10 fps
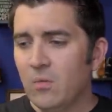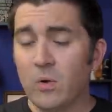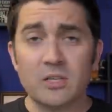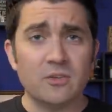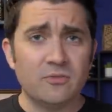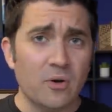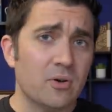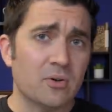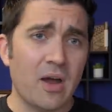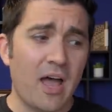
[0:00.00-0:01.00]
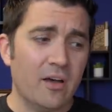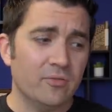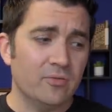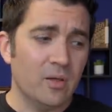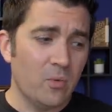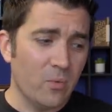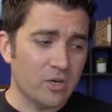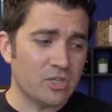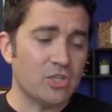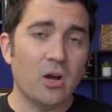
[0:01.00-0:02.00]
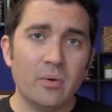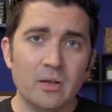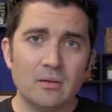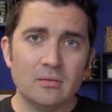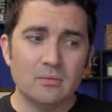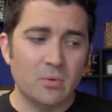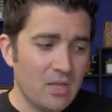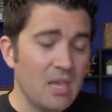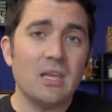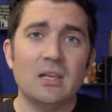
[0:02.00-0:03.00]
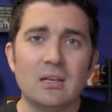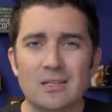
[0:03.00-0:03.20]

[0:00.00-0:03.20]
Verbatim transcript: wanted to photograph and we want to show it with ink in it.